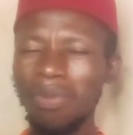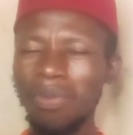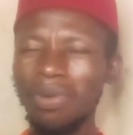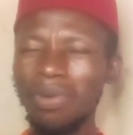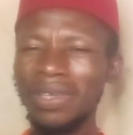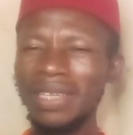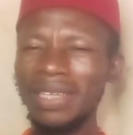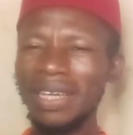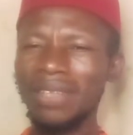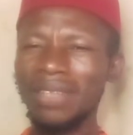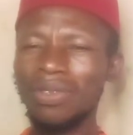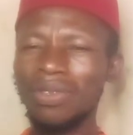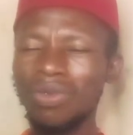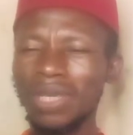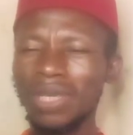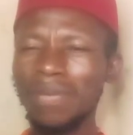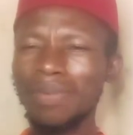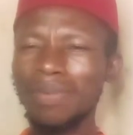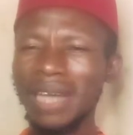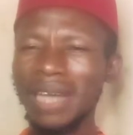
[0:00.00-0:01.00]
But yet you
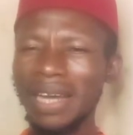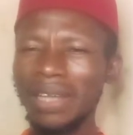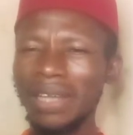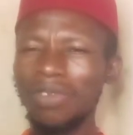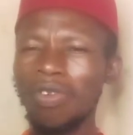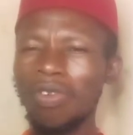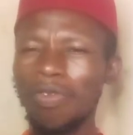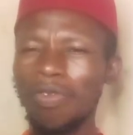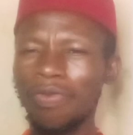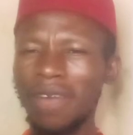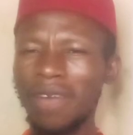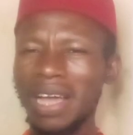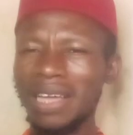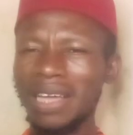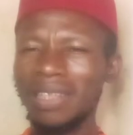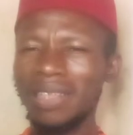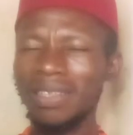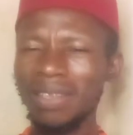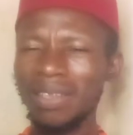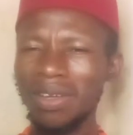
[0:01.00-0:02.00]
keep carrying your
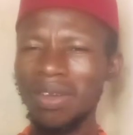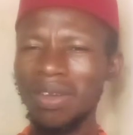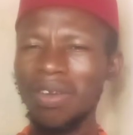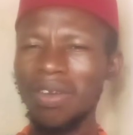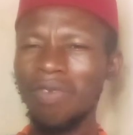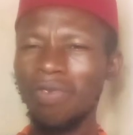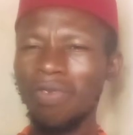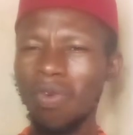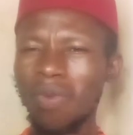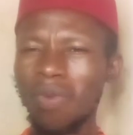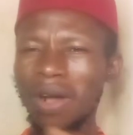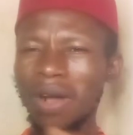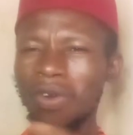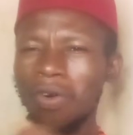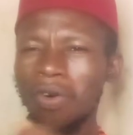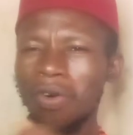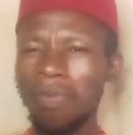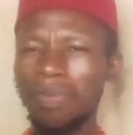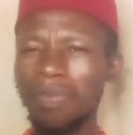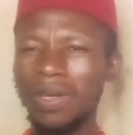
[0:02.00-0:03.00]
file from one
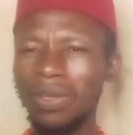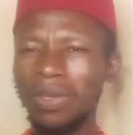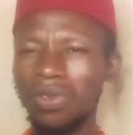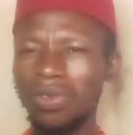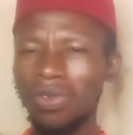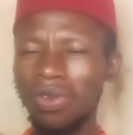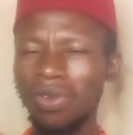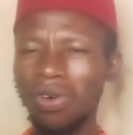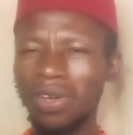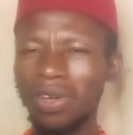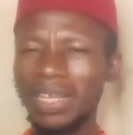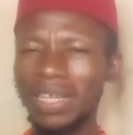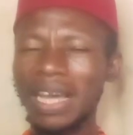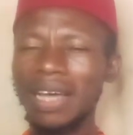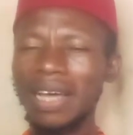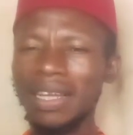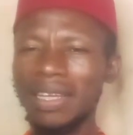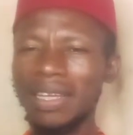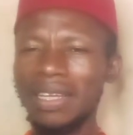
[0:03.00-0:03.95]
company to the other.